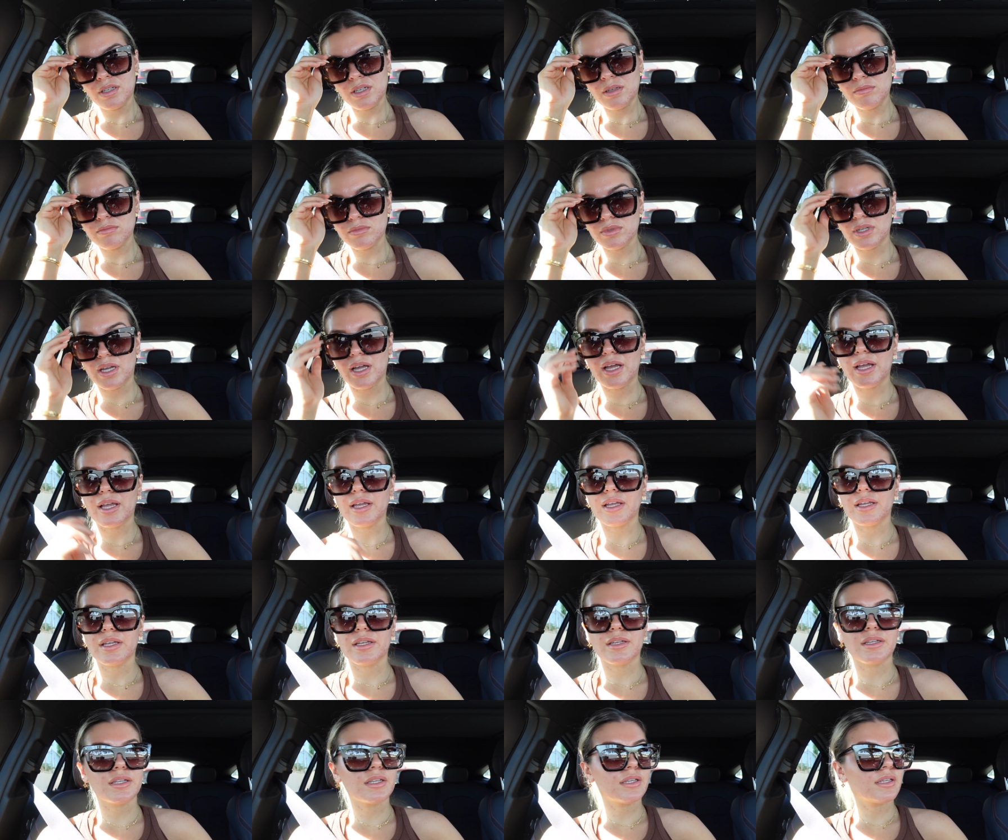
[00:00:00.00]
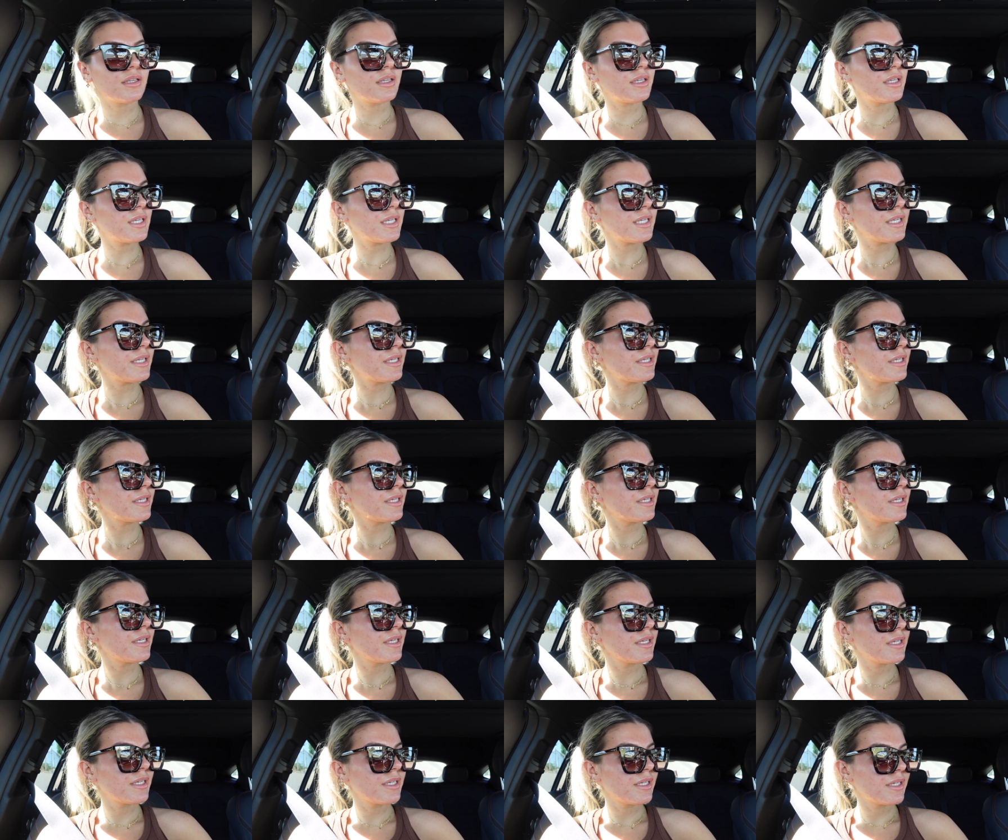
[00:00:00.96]
I'm dying.
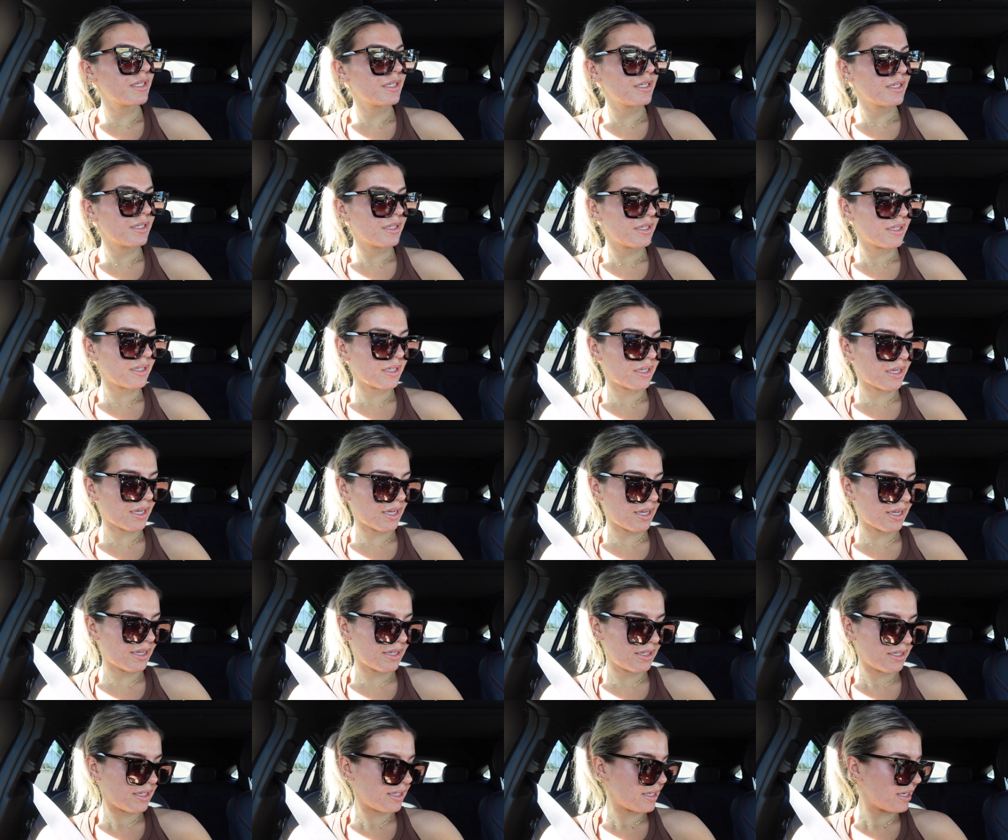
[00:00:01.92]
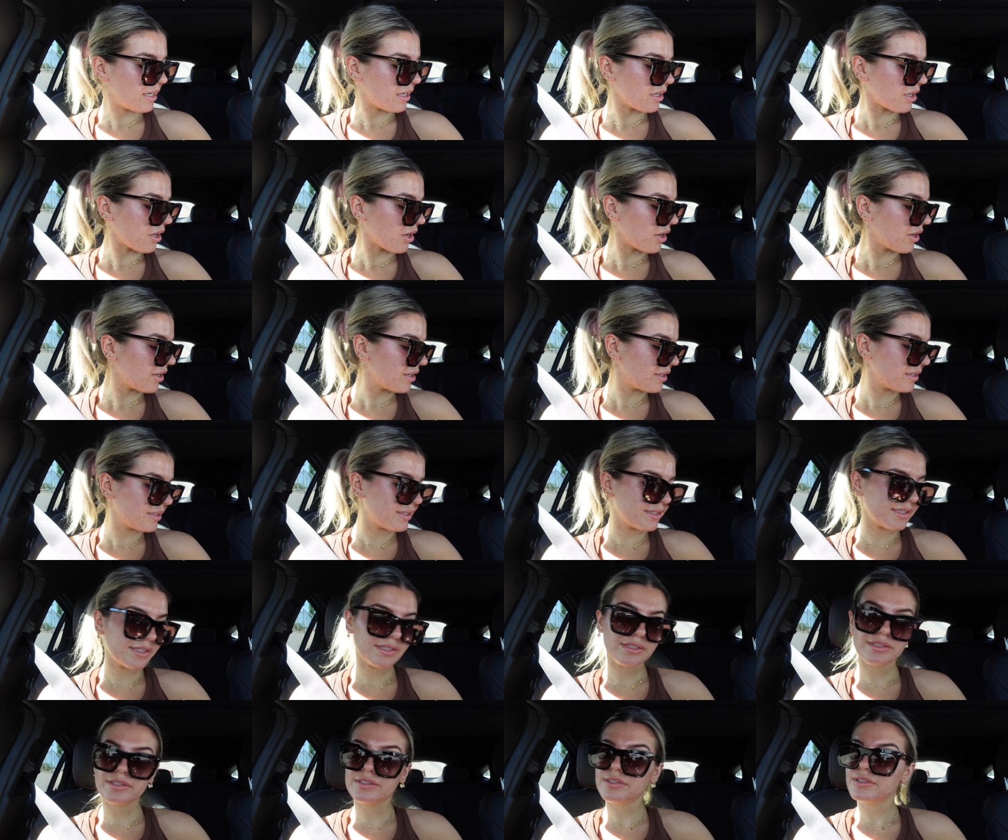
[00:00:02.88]
Okay, I need to go.
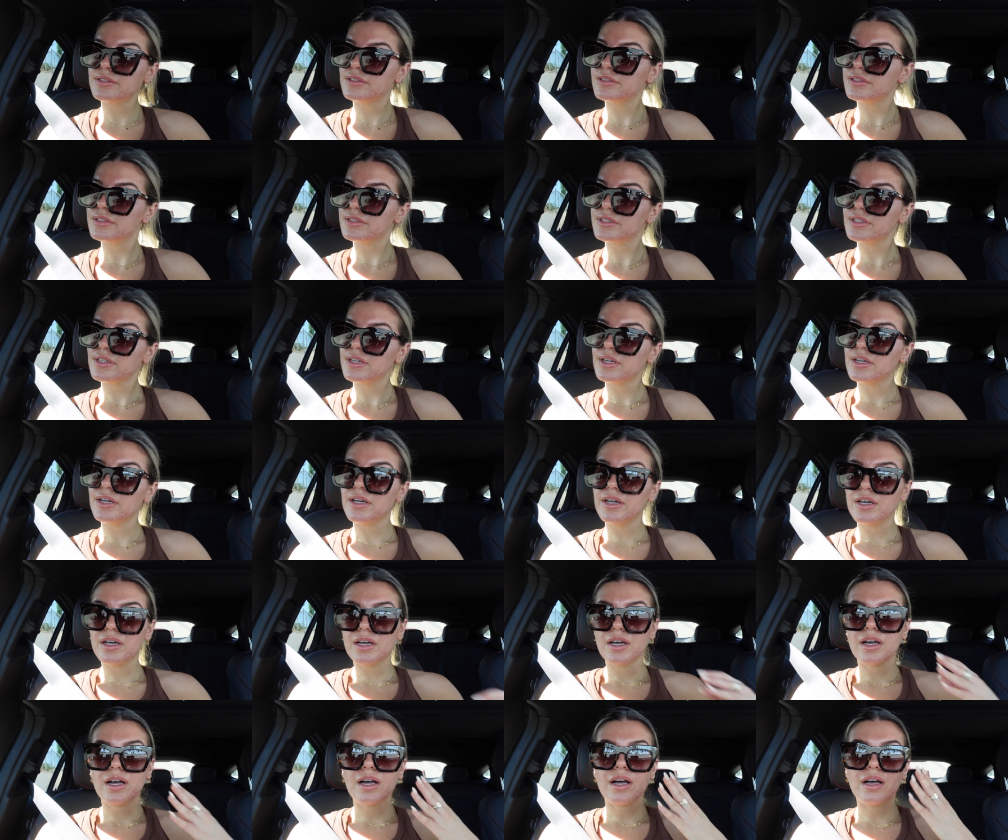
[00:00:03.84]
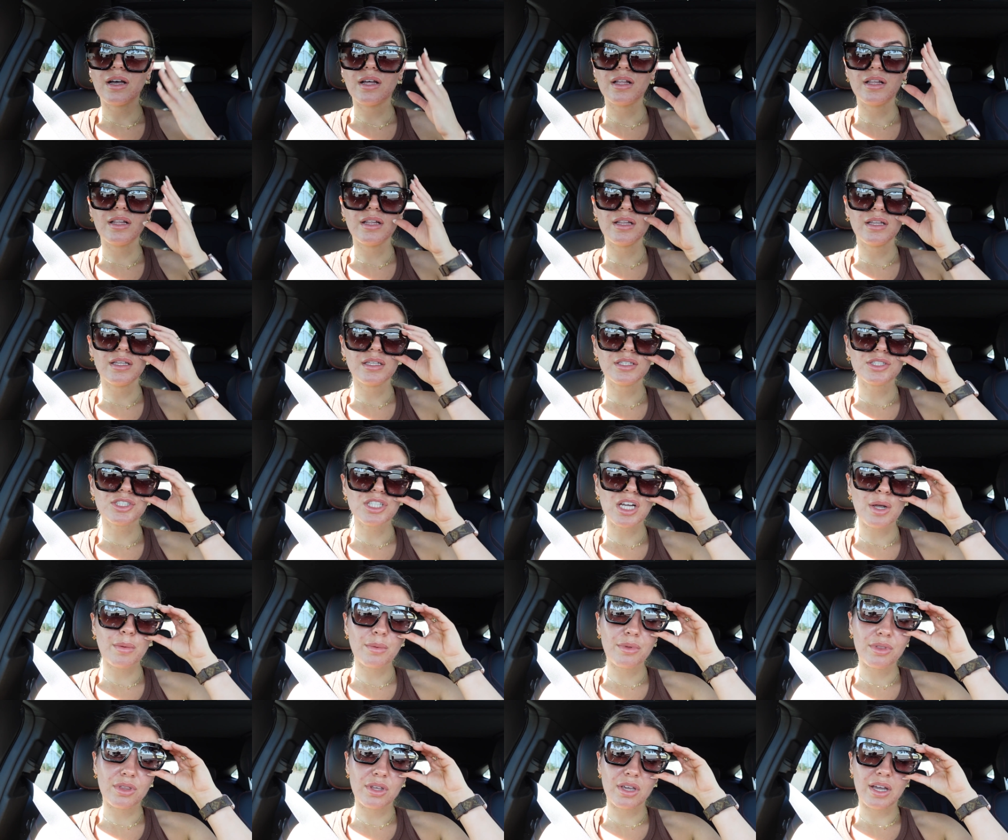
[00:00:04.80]
I'll
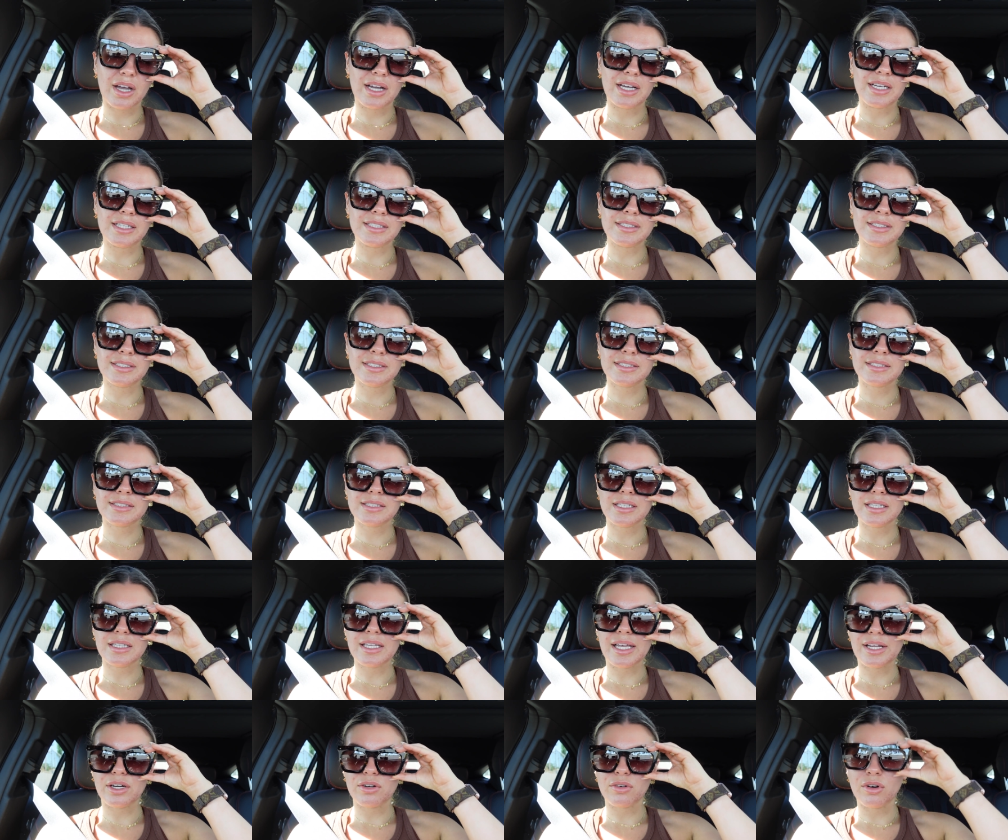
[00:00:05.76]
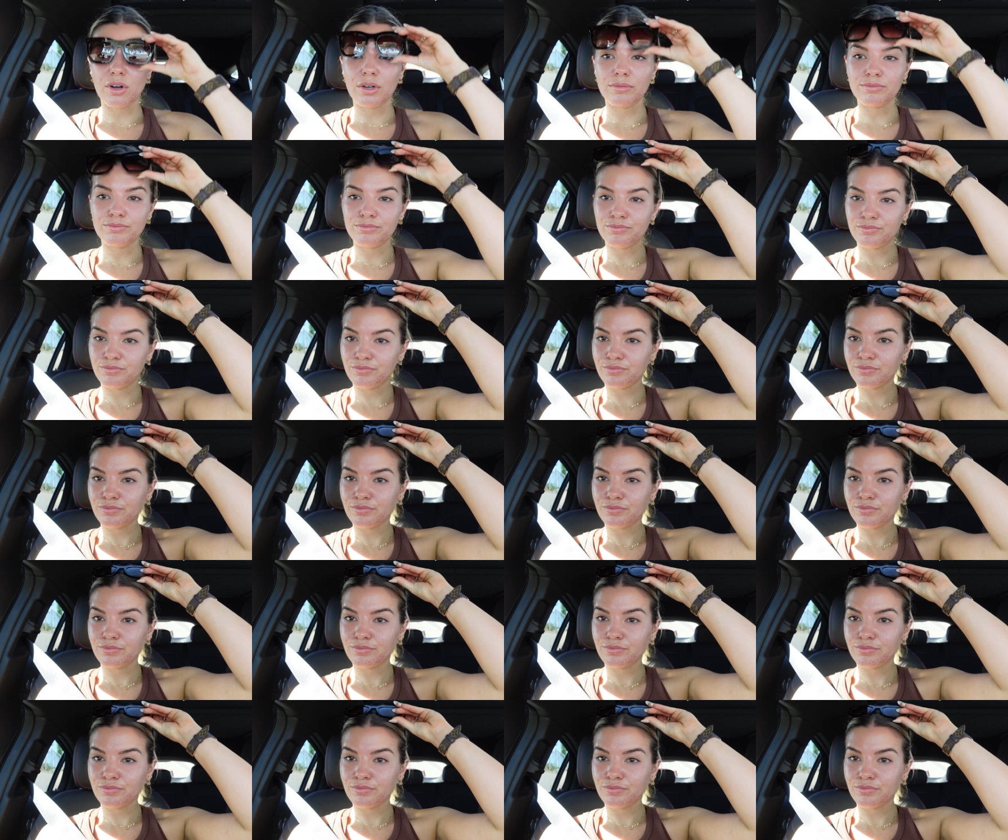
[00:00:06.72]
chat with you guys later on.